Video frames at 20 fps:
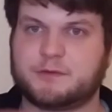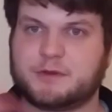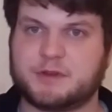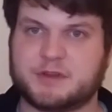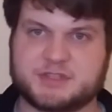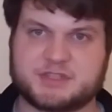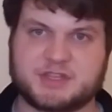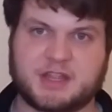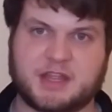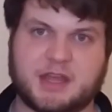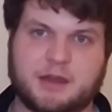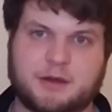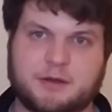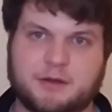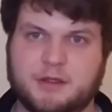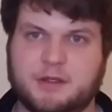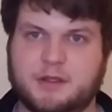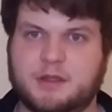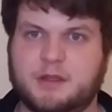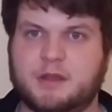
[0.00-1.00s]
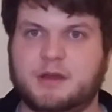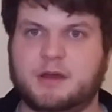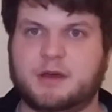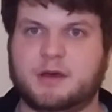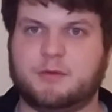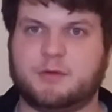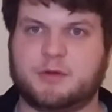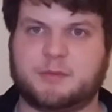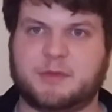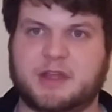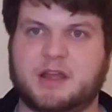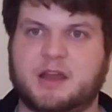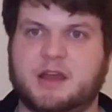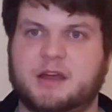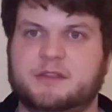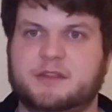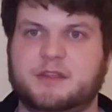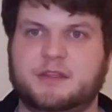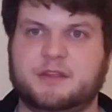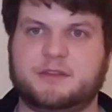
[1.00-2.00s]
to check out one of my
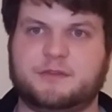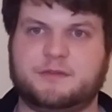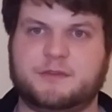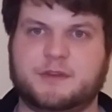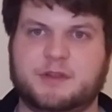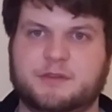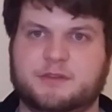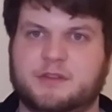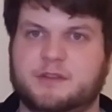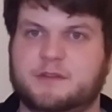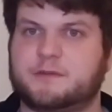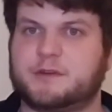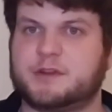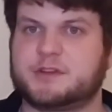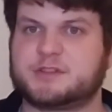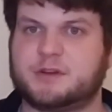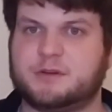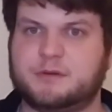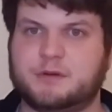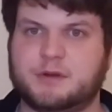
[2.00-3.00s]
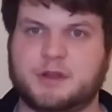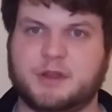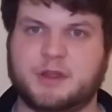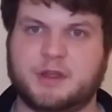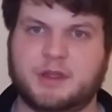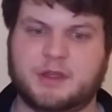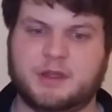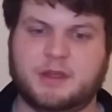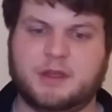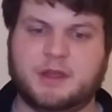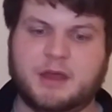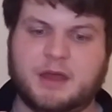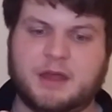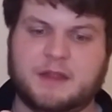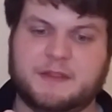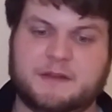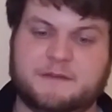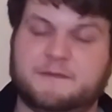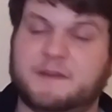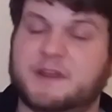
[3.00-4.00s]
colleagues' videos on the French horn.
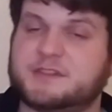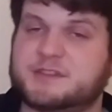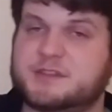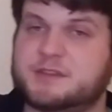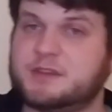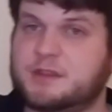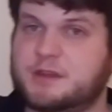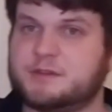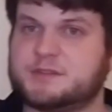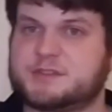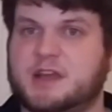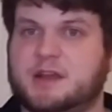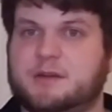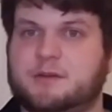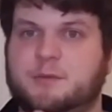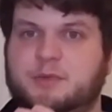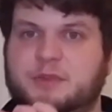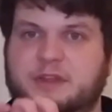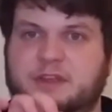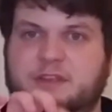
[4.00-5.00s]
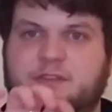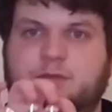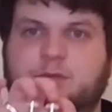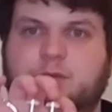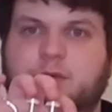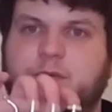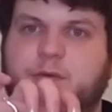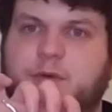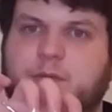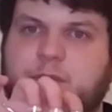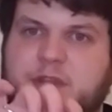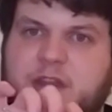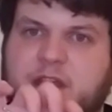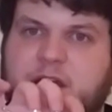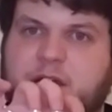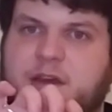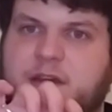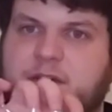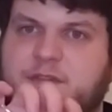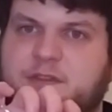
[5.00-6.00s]
And then eventually those got replaced with what we
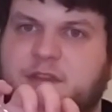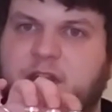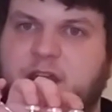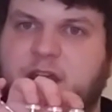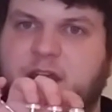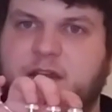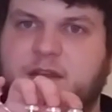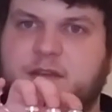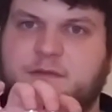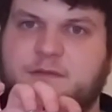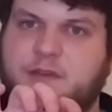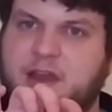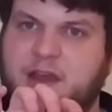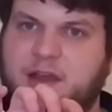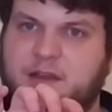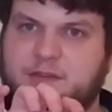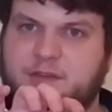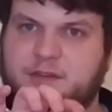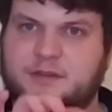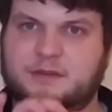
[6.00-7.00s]
now have today, valves.